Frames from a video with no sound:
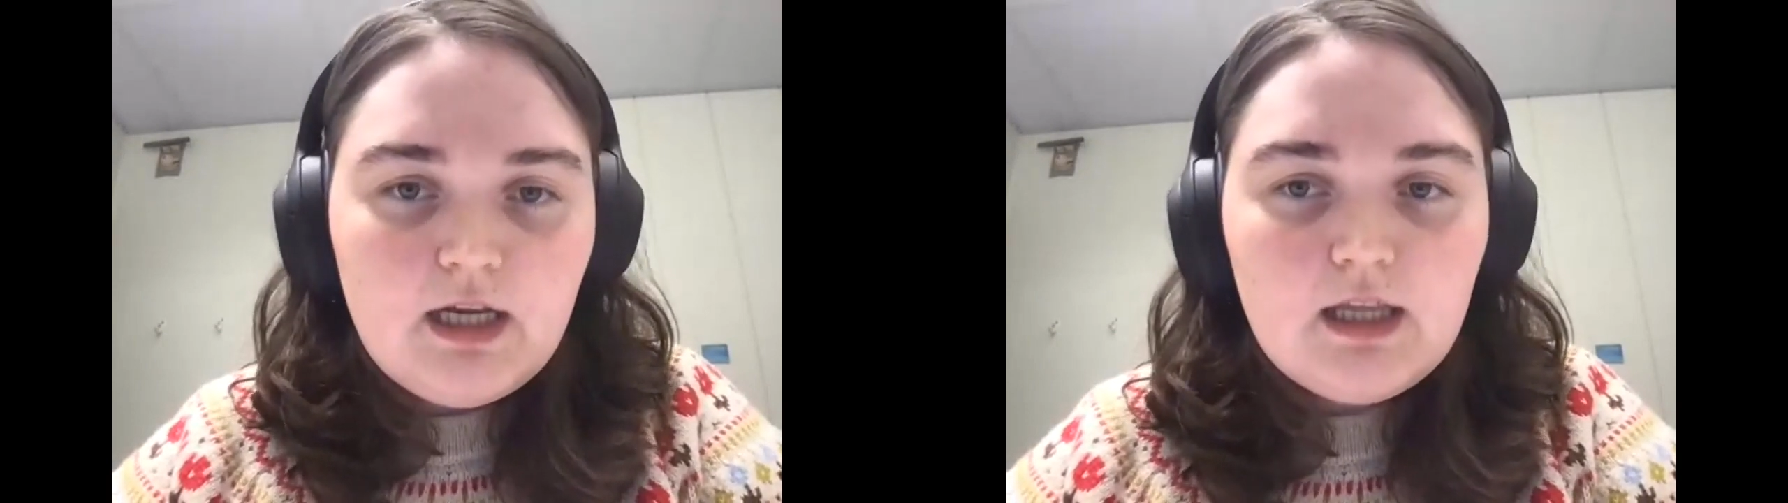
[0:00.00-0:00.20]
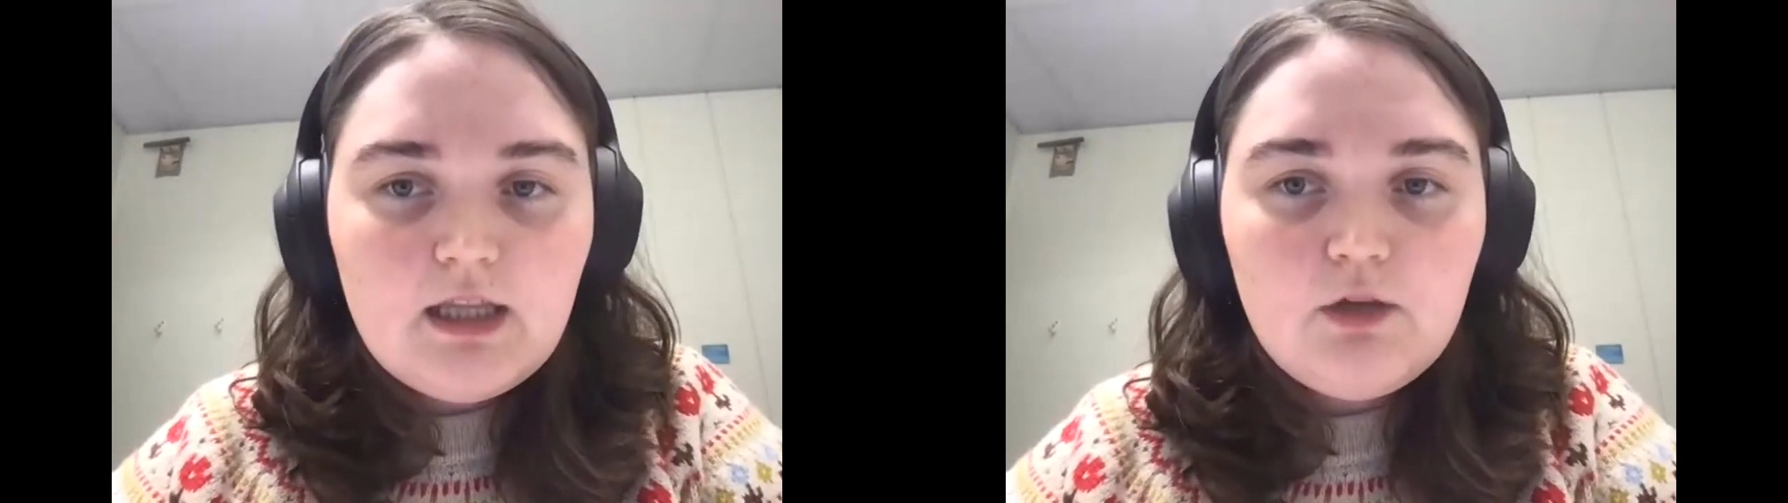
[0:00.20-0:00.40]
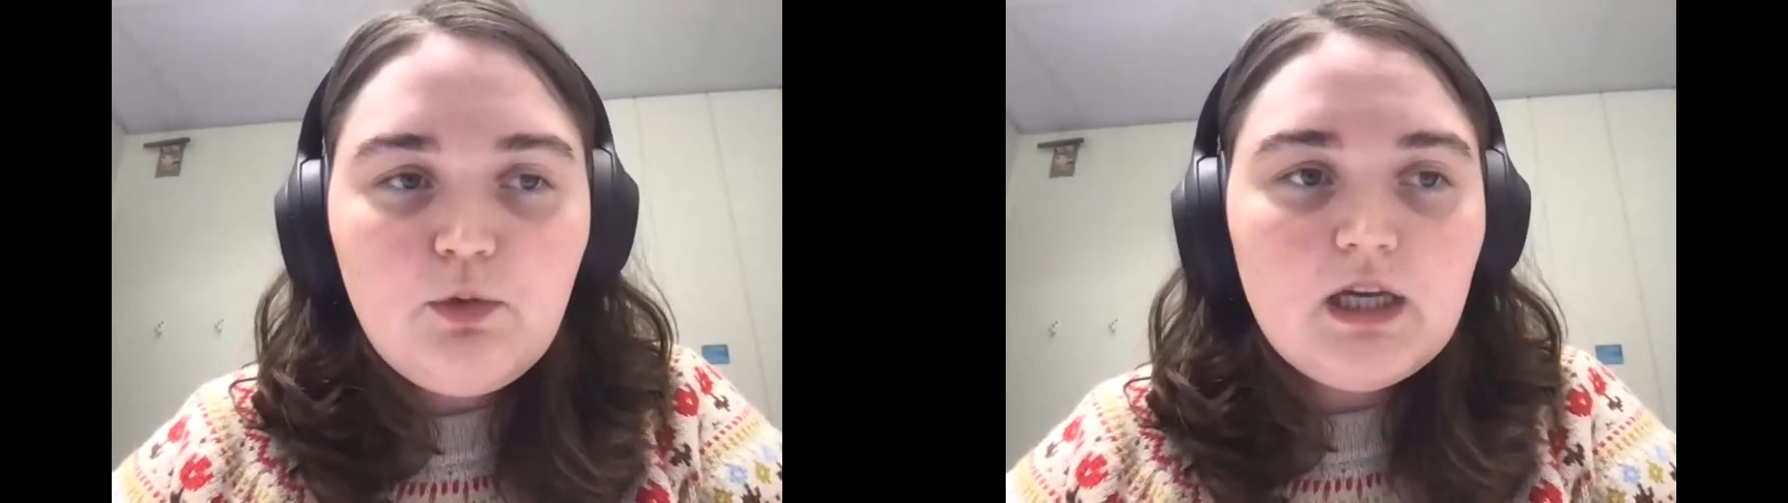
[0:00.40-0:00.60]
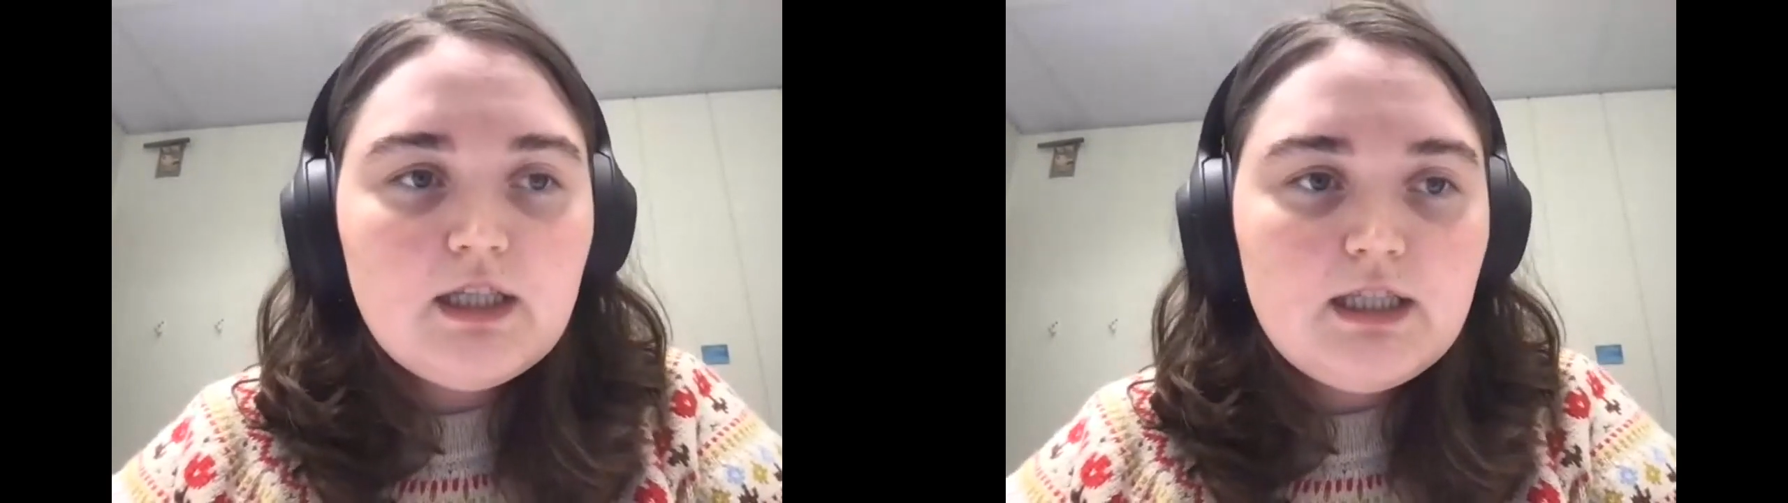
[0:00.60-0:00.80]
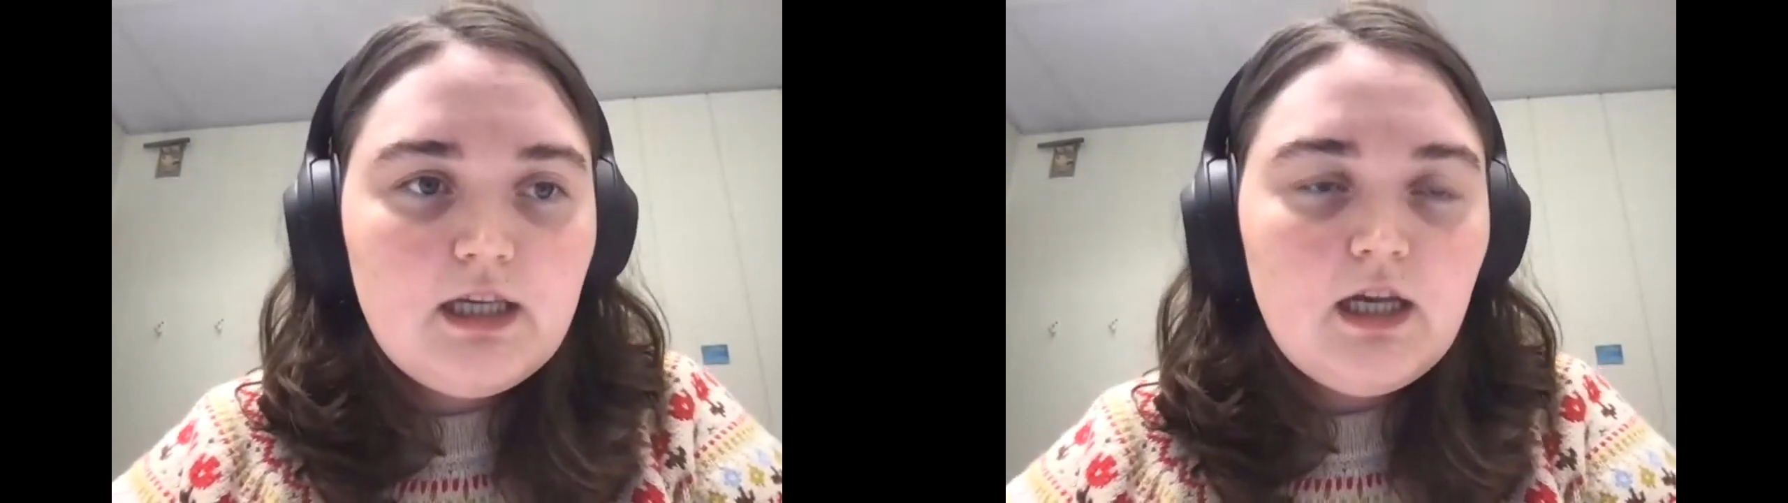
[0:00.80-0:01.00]
and then we can
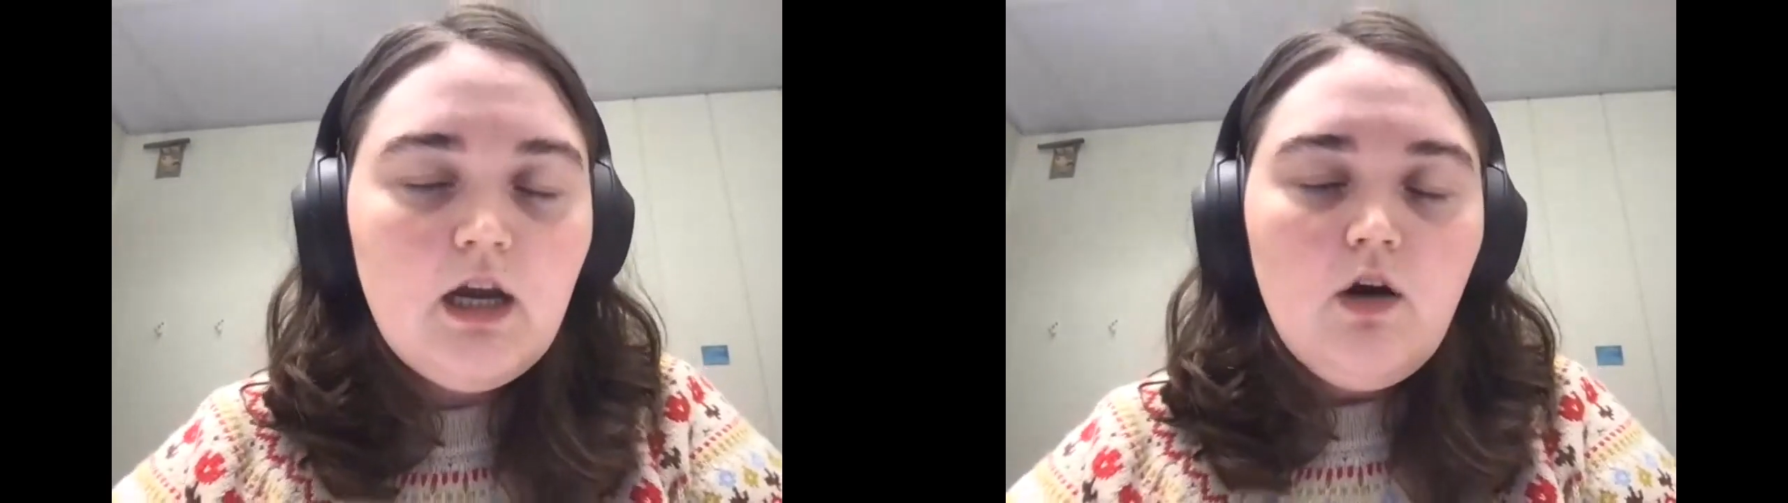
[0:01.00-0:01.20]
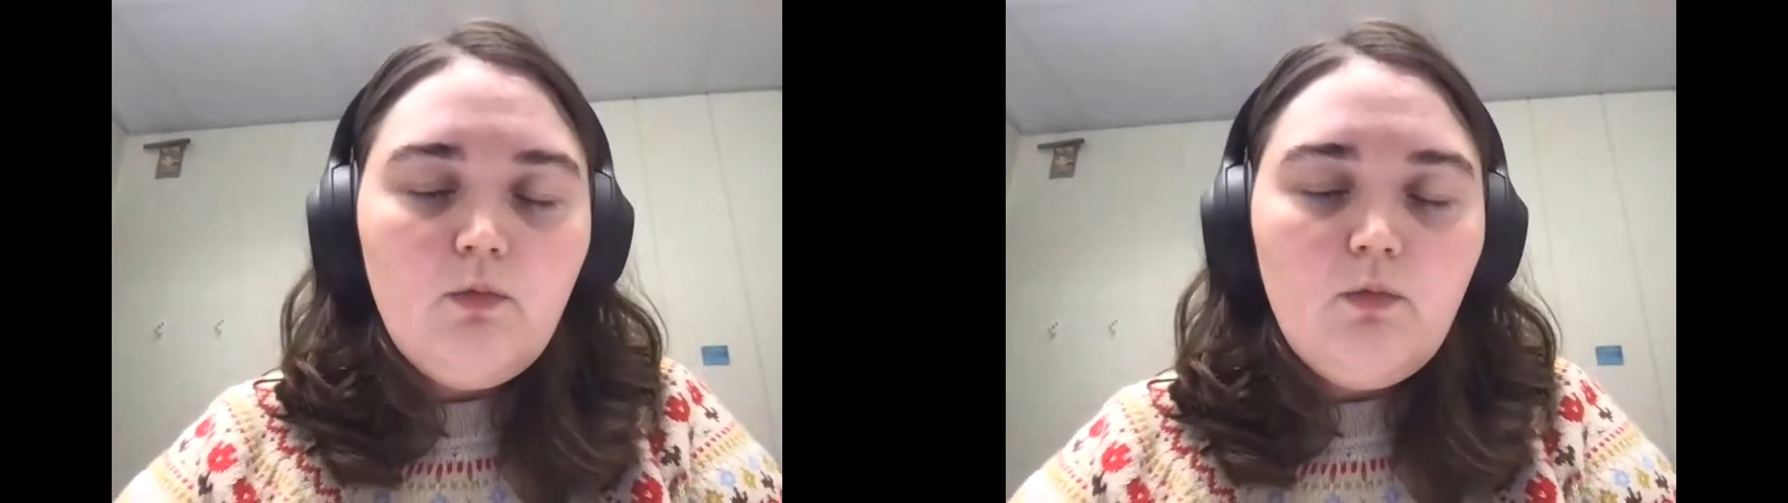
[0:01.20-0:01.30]
see